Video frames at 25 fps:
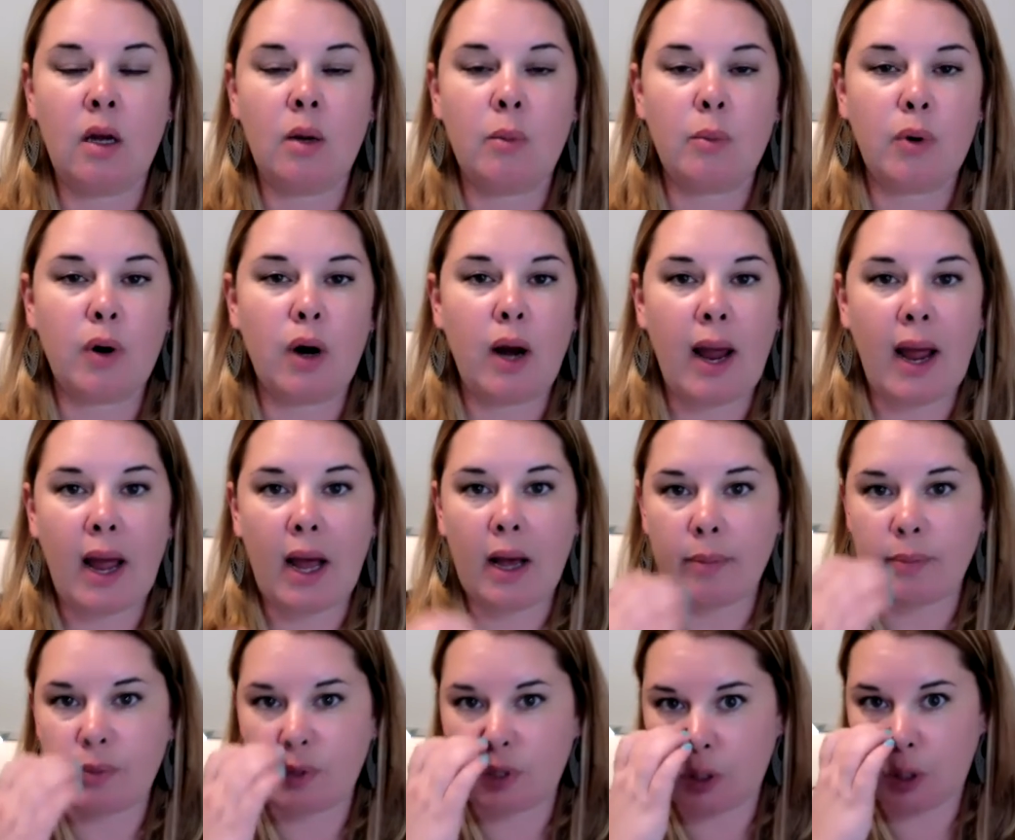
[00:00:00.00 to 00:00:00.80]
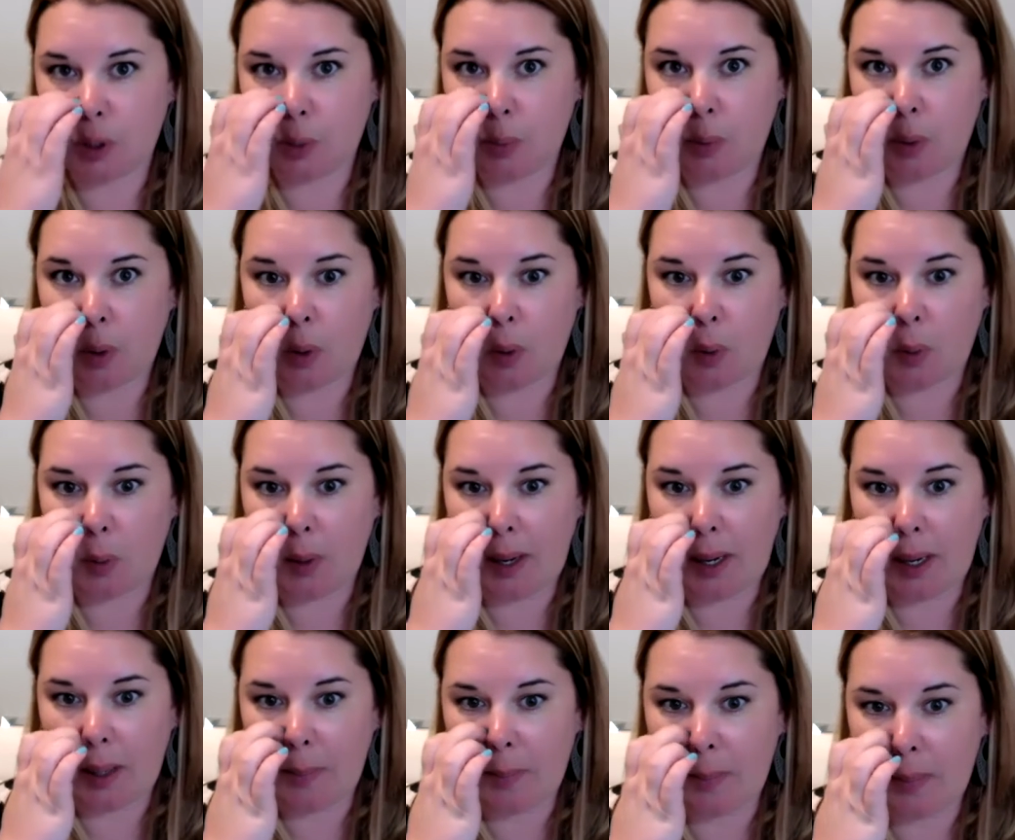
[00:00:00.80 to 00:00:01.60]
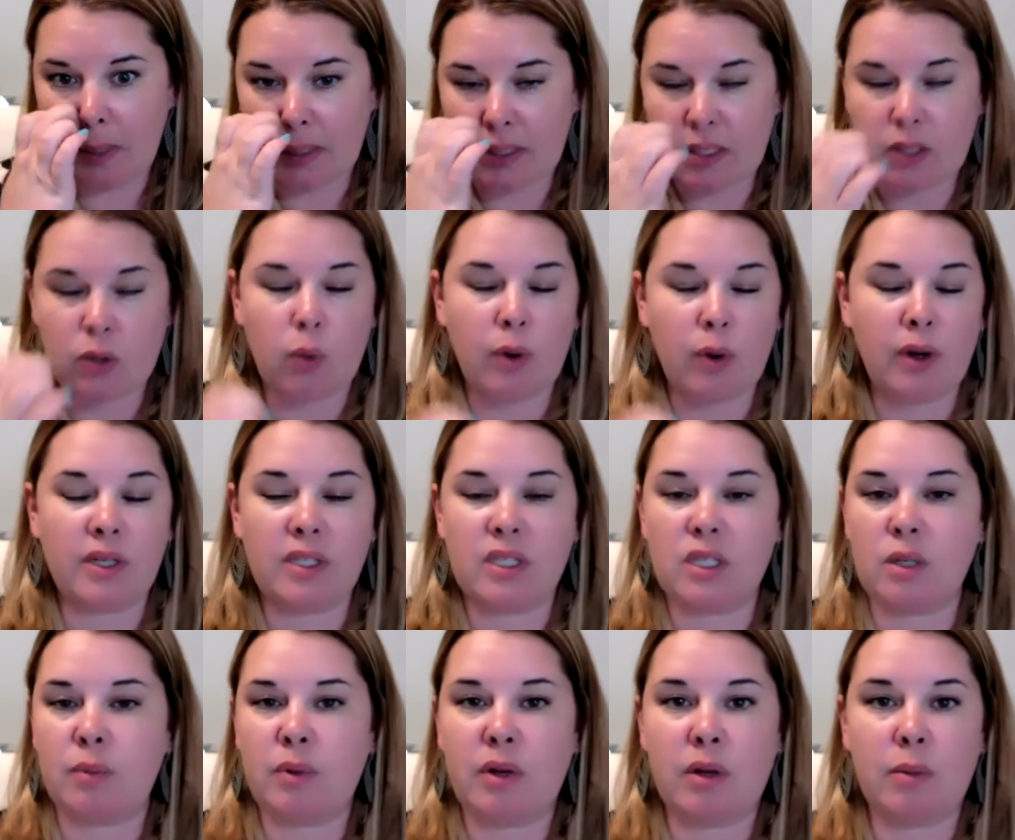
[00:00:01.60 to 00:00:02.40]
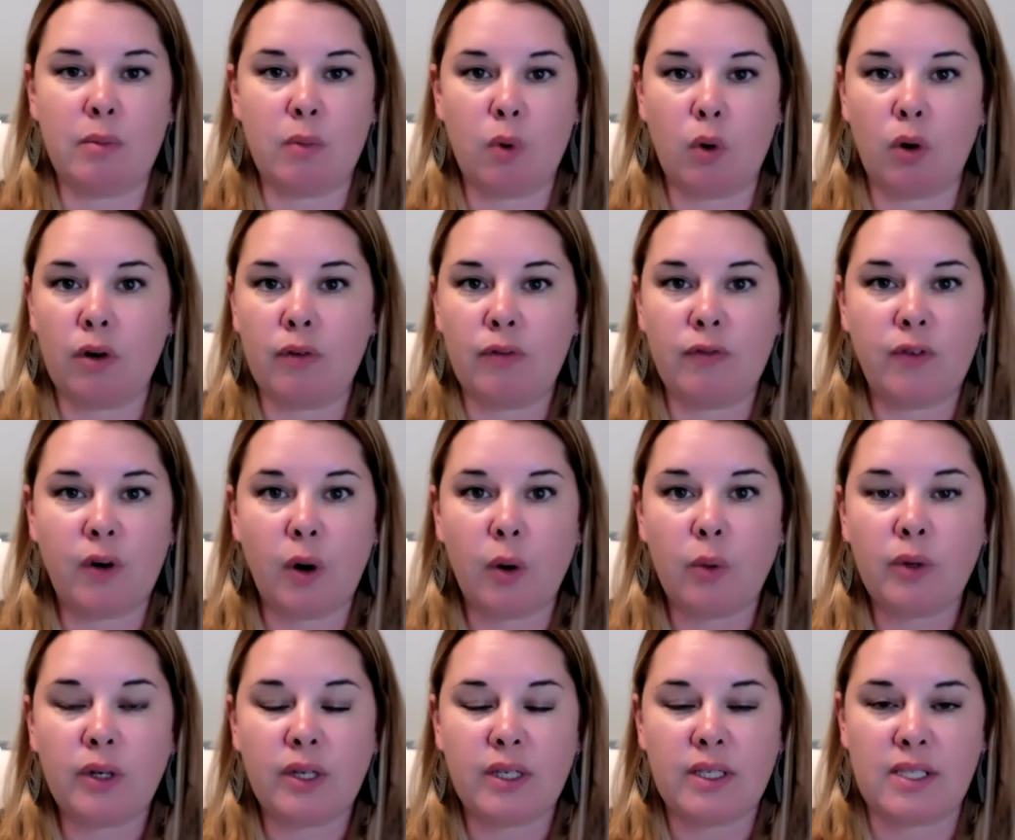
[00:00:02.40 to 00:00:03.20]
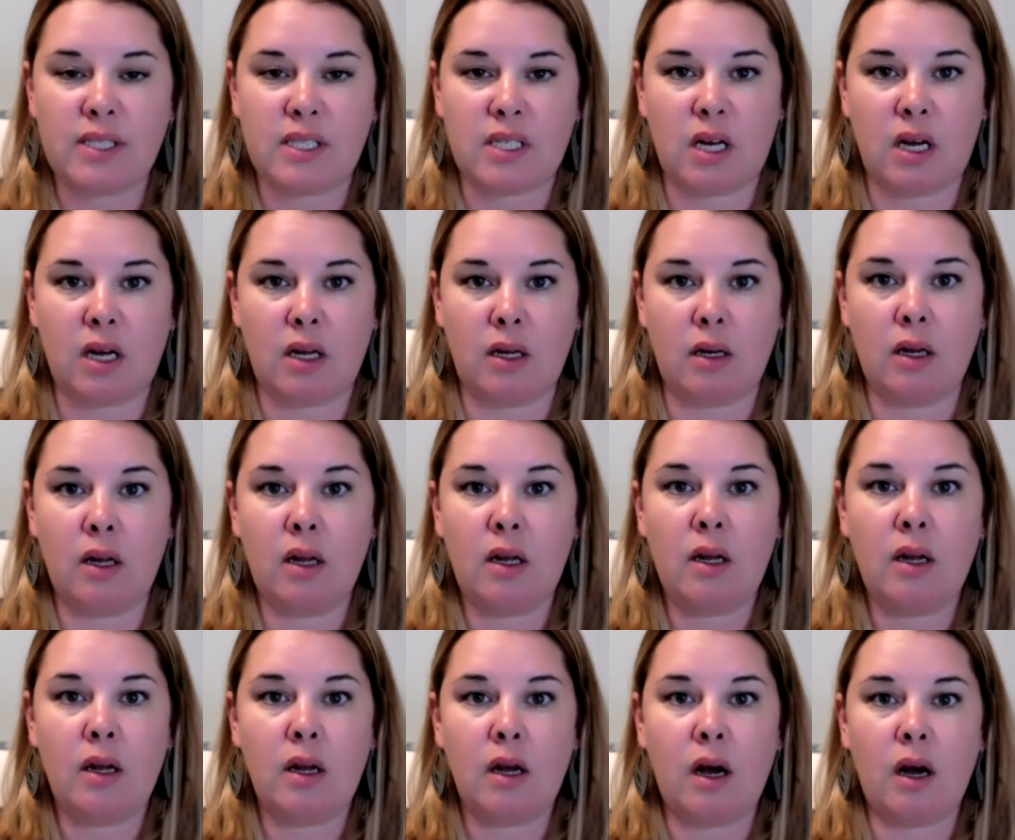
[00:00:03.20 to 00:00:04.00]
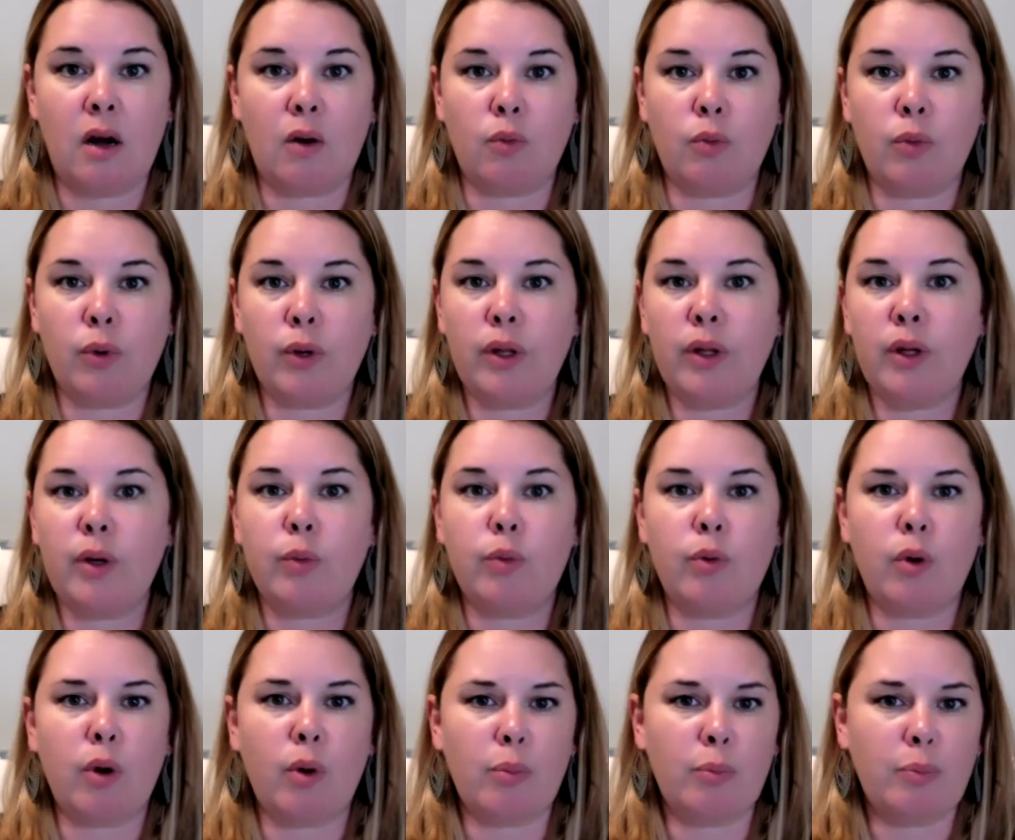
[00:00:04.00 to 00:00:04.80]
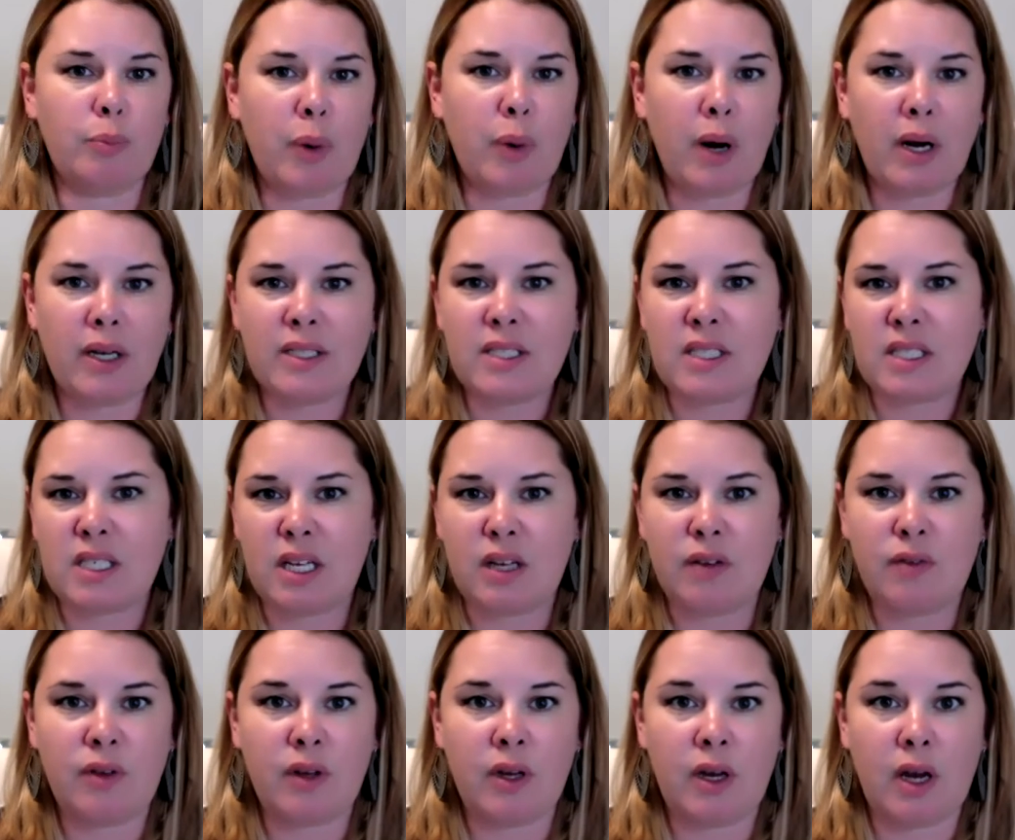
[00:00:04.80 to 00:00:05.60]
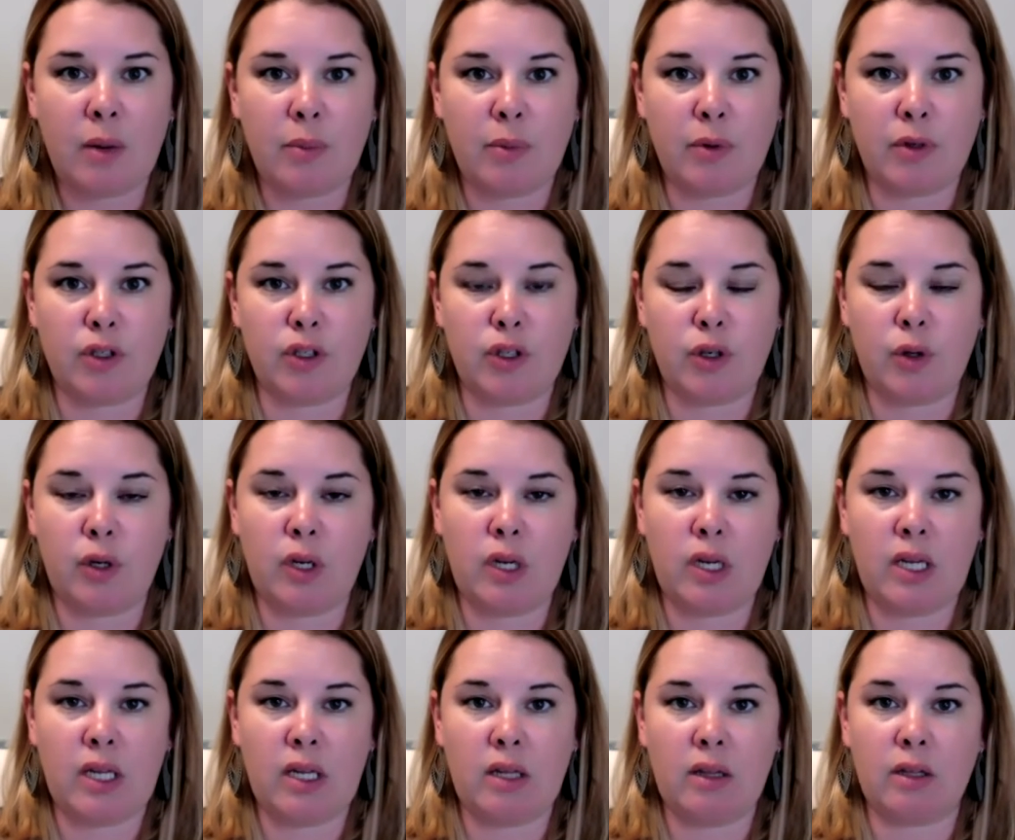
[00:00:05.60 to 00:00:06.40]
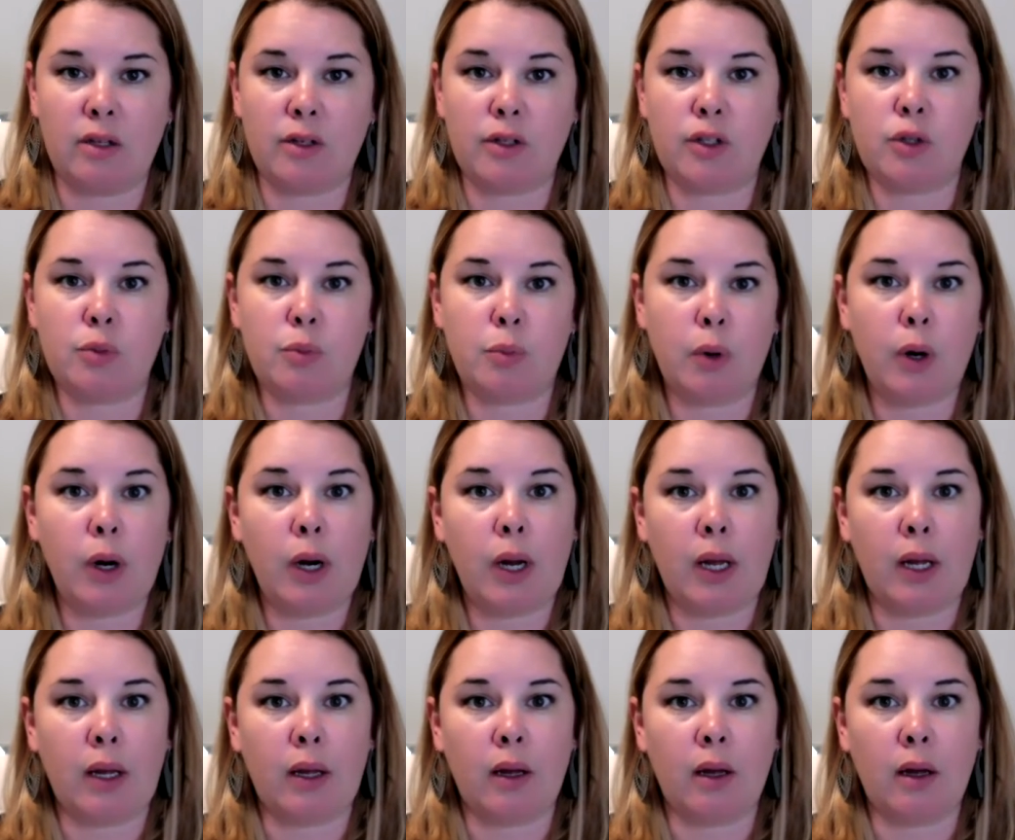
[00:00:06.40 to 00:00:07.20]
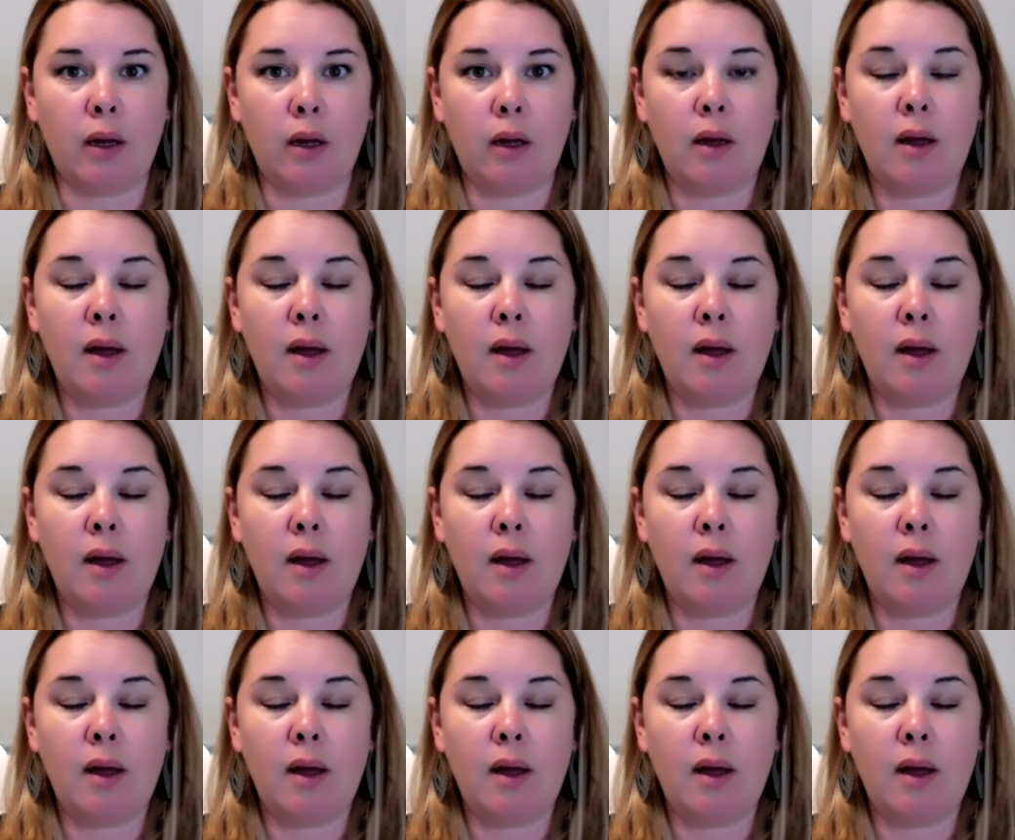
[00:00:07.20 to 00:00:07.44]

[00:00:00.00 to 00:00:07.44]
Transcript: Perhaps your program is going to be more focused on a really robust giving opportunity in the spring.